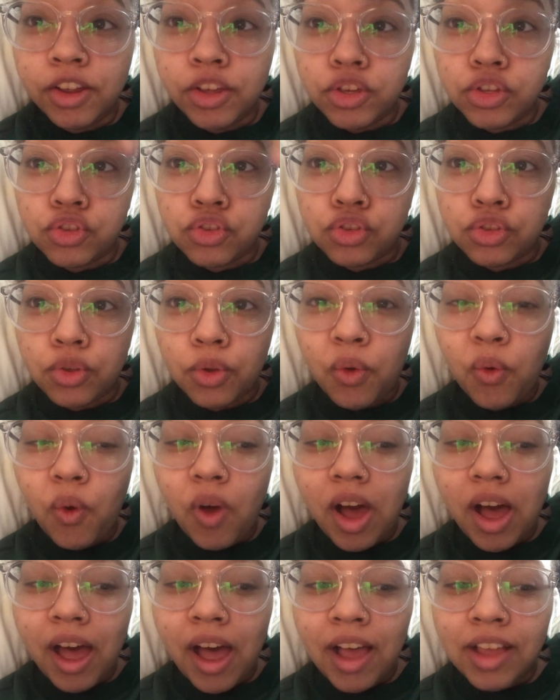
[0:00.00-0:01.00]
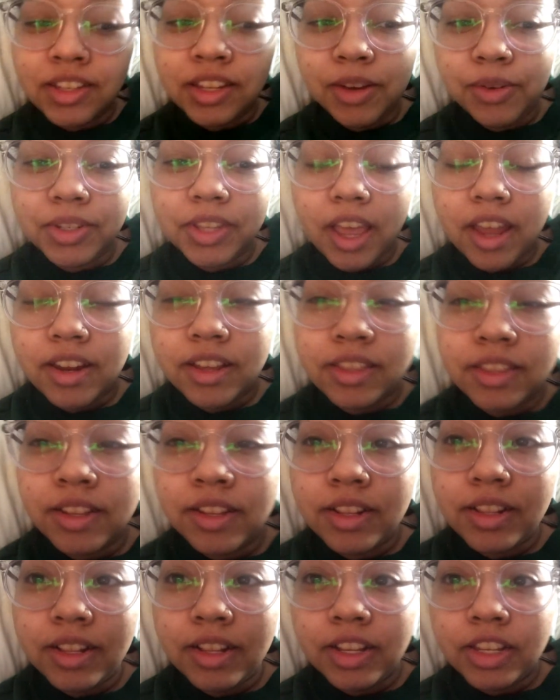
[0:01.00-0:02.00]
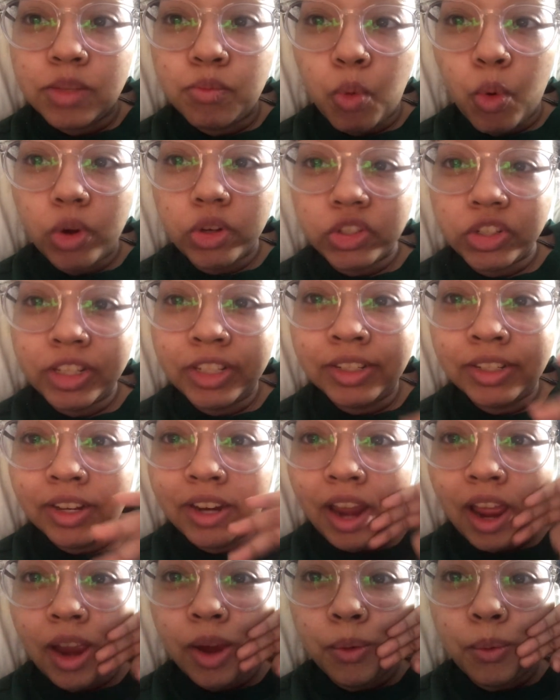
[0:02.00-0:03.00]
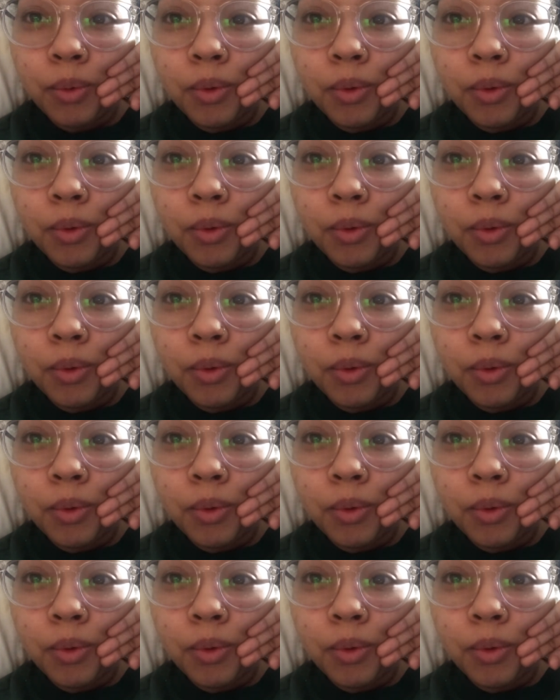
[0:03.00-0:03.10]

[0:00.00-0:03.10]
So as I was editing this portion and I